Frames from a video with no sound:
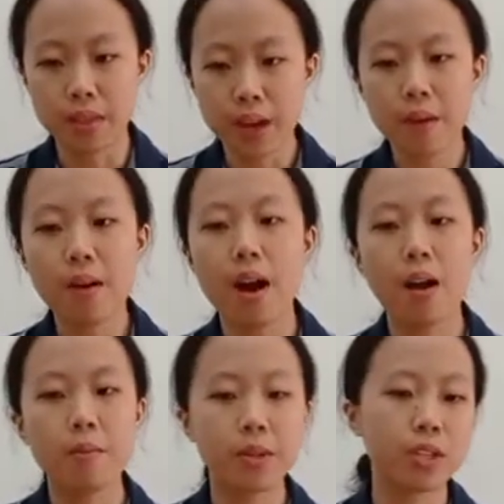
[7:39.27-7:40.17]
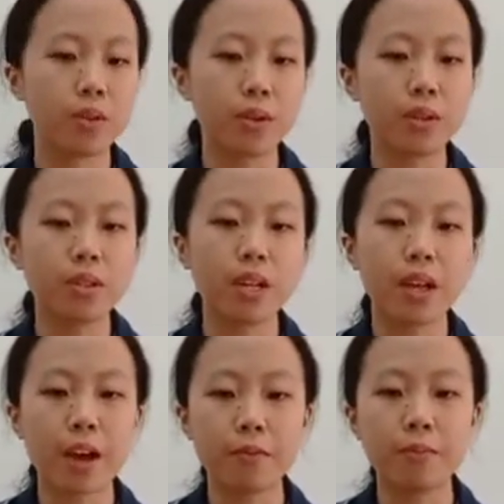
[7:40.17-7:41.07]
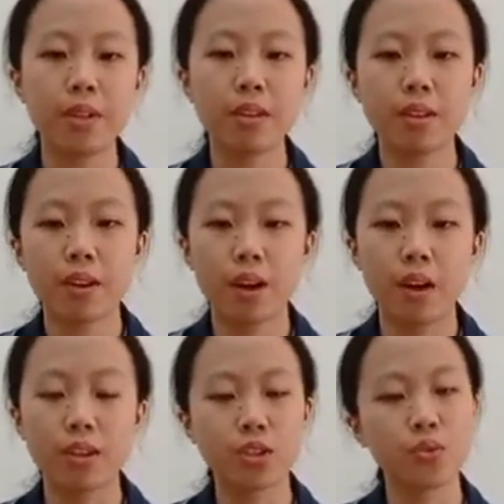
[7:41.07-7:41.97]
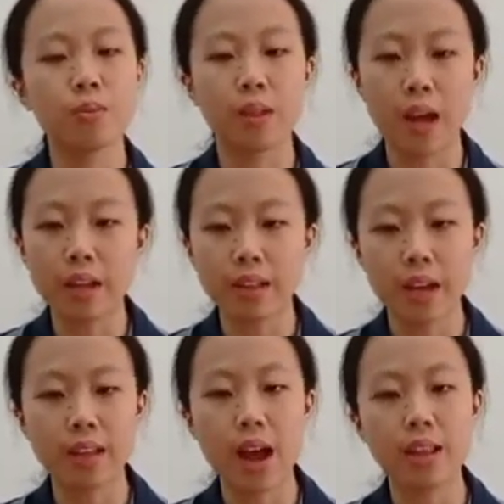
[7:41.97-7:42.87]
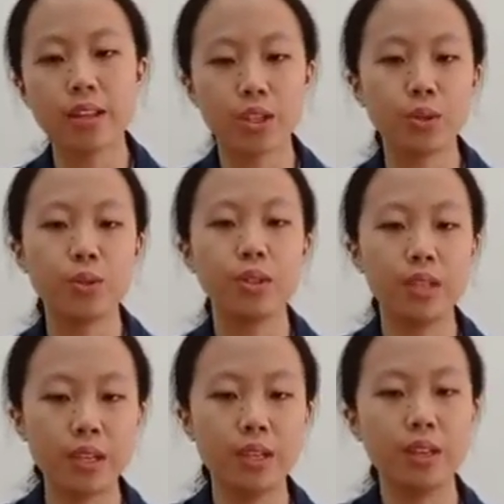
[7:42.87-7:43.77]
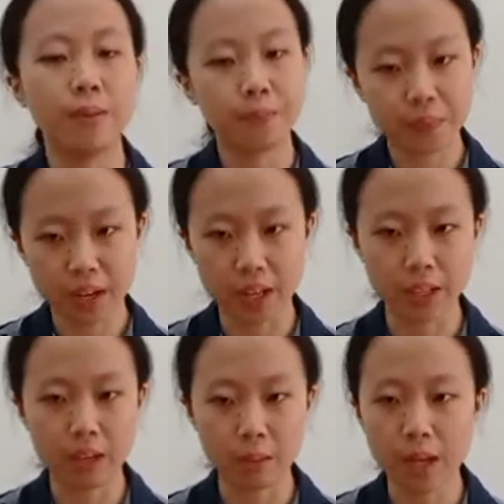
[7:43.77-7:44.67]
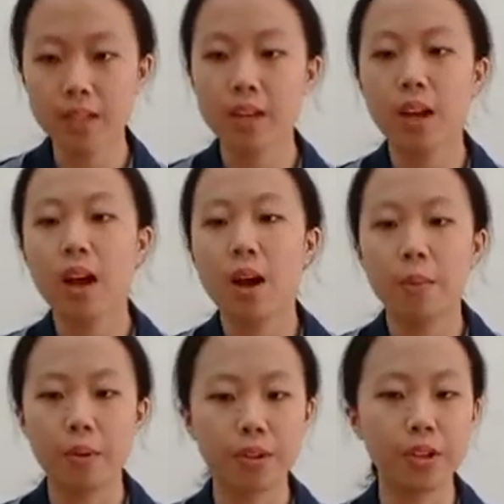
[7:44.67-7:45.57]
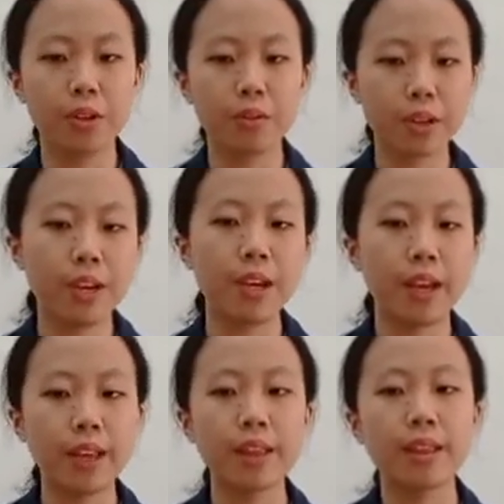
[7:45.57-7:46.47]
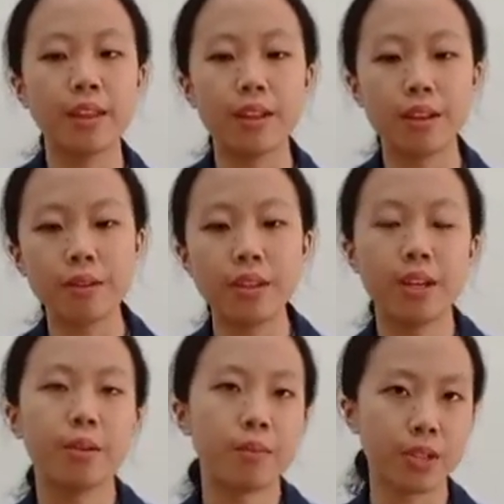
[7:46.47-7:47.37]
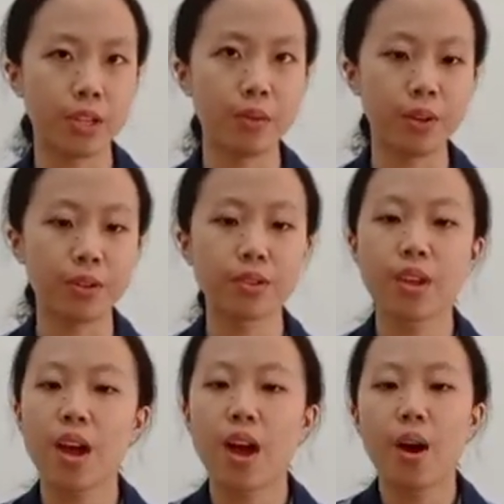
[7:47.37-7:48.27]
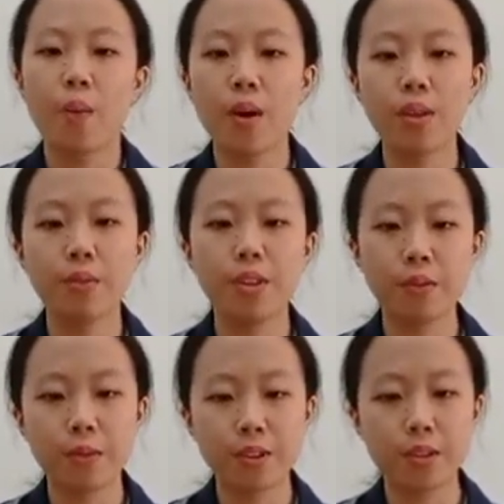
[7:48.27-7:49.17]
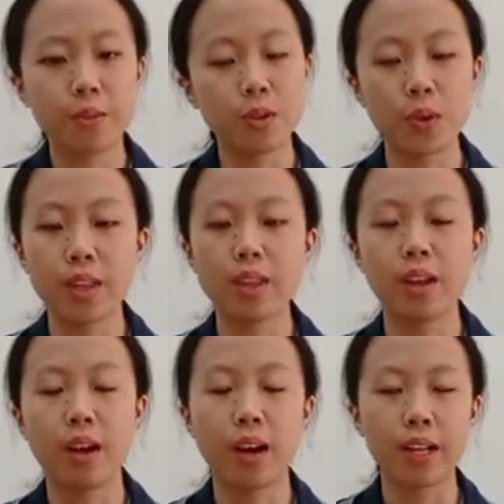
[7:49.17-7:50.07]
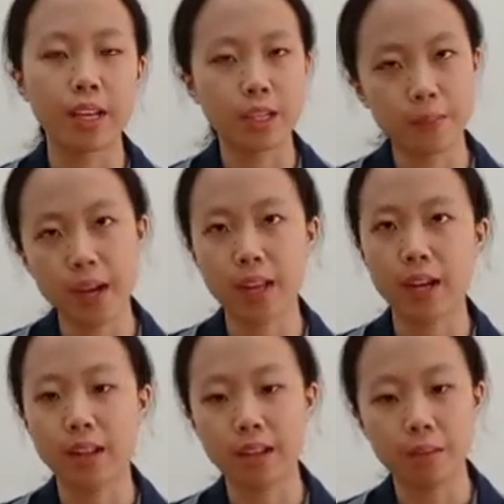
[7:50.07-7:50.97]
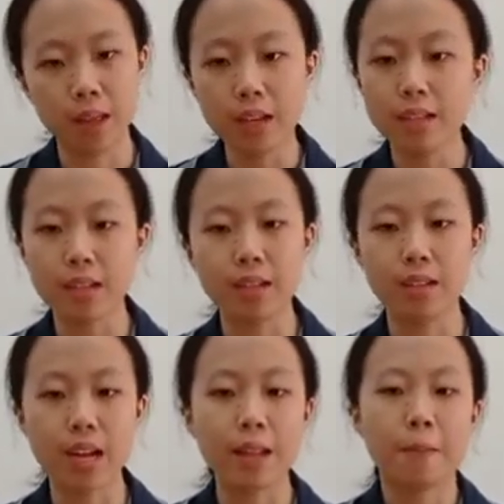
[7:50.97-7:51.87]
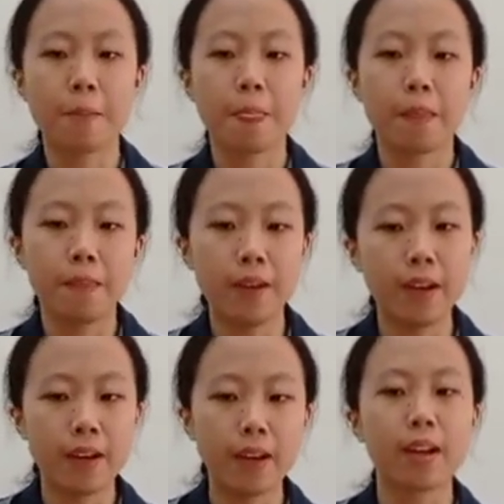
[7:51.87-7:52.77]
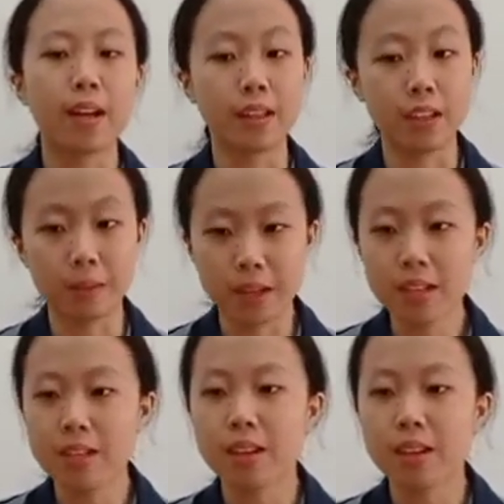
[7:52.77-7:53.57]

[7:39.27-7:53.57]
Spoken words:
There are materials that have been streamlined and added to the K13, particularly in the learning materials. One of the differences between KTSP and K13 is that the K13,